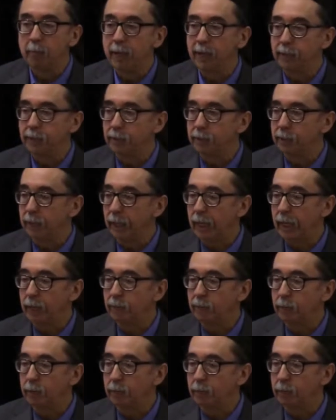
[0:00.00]
medicine
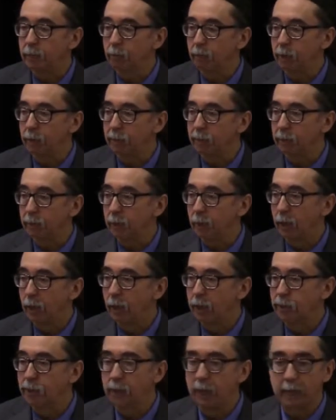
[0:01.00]
after the grave
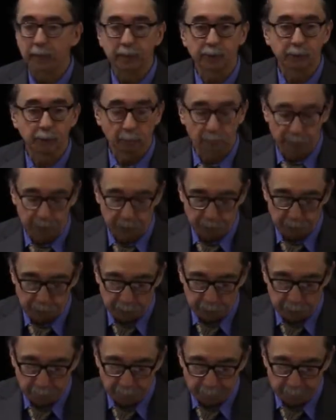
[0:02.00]
side
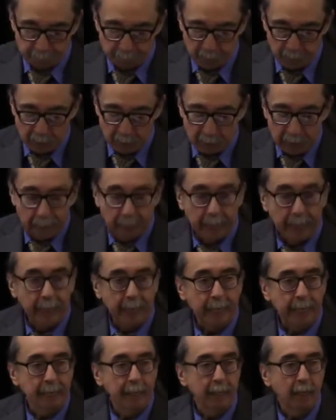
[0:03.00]
services.
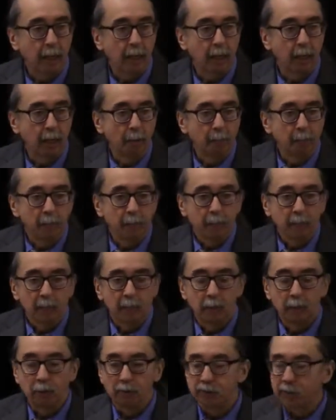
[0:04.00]
And
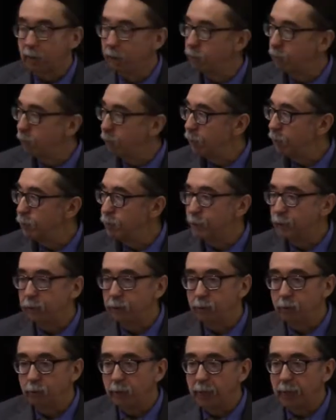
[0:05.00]
there are several of us
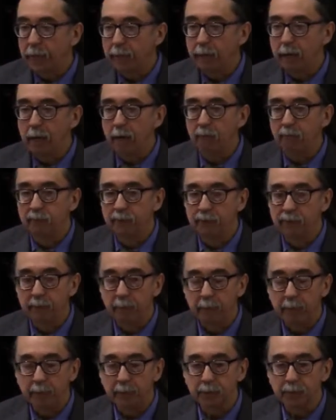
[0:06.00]
that do that now, fix
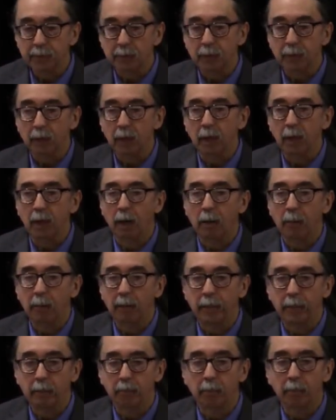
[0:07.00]
the medicine,
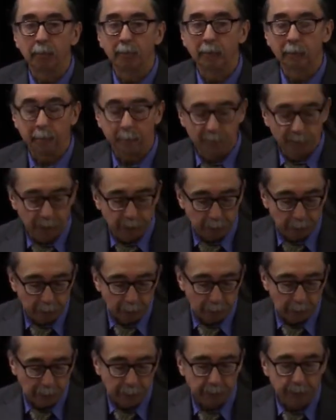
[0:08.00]
and it will be
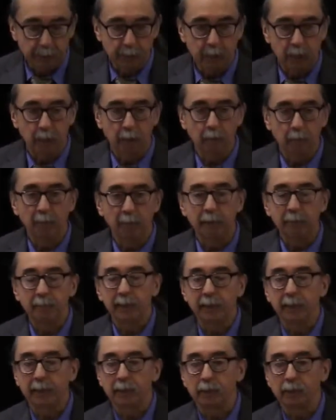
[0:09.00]
there at
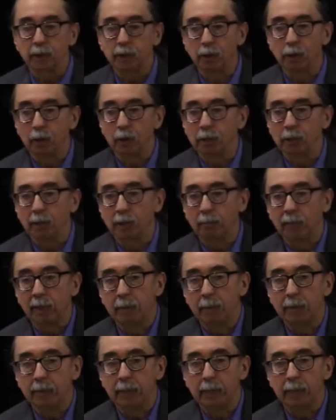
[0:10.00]
maybe at the church, or
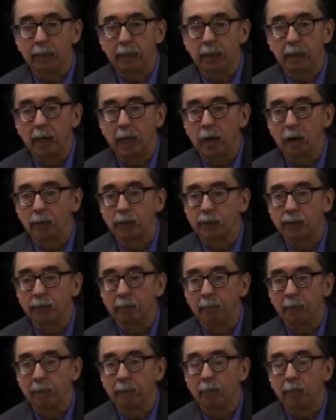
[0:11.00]
maybe at a house,
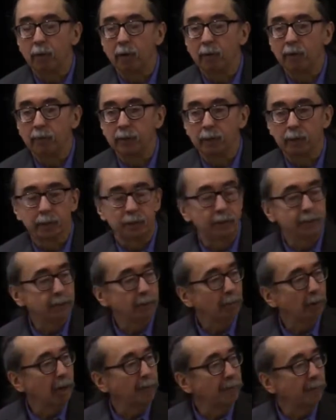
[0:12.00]
or maybe wherever it is,
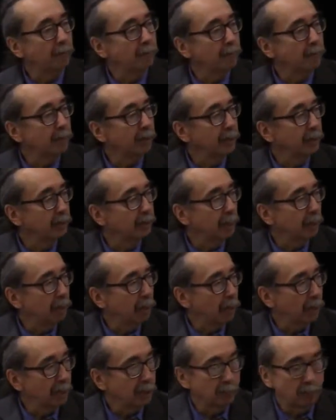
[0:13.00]
until after everybody, that
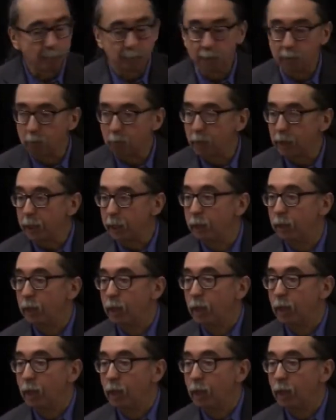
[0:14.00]
body's been put away.